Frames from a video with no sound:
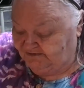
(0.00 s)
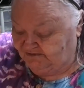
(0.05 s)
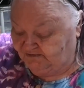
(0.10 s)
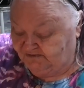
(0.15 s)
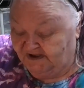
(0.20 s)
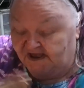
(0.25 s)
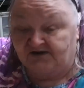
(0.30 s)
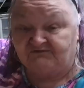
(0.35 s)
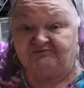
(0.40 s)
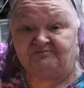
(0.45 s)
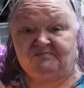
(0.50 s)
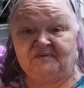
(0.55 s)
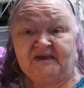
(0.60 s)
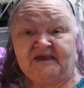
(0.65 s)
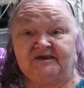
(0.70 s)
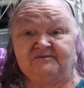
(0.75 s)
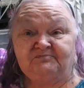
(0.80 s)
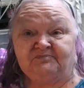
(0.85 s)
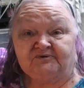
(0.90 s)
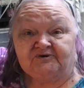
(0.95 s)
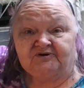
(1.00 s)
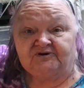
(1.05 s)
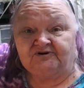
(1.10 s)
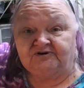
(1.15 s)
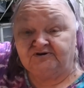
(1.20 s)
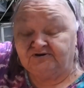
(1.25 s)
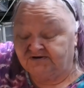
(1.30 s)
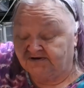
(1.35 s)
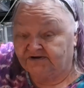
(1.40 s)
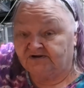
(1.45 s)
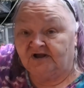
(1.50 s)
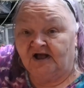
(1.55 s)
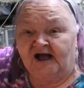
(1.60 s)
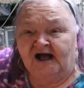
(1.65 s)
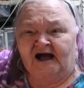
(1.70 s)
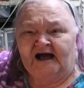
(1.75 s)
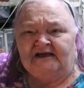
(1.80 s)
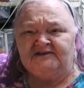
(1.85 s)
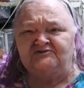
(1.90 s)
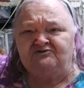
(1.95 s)
we have paper.
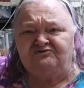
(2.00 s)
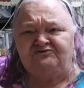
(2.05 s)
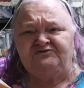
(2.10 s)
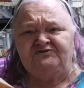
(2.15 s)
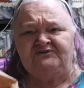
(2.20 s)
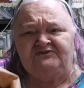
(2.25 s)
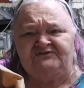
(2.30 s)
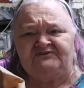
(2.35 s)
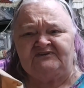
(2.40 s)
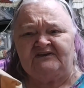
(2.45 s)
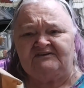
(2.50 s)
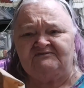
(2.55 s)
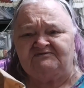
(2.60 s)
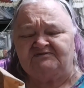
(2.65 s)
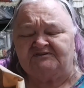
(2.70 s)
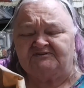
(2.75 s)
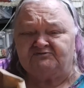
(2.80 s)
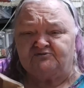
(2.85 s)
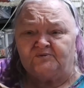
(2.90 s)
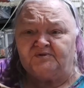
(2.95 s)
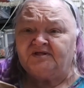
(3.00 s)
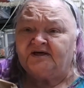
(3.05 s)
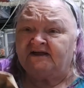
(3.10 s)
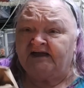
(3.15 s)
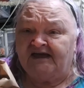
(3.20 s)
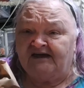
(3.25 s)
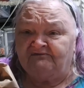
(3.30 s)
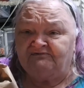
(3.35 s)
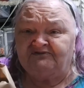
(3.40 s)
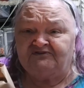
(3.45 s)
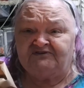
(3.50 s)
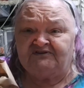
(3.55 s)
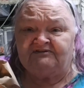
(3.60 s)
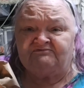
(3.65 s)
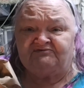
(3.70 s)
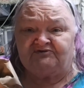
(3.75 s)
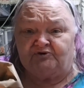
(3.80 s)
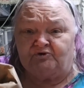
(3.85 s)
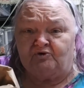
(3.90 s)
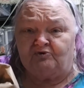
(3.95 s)
I used to save this. Well, I have
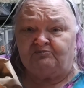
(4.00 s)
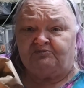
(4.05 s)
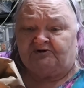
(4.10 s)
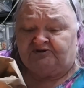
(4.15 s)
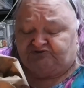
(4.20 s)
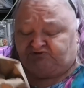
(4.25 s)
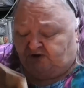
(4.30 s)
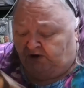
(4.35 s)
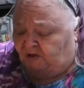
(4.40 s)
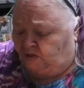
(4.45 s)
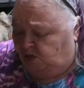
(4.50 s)
saved a whole bunch.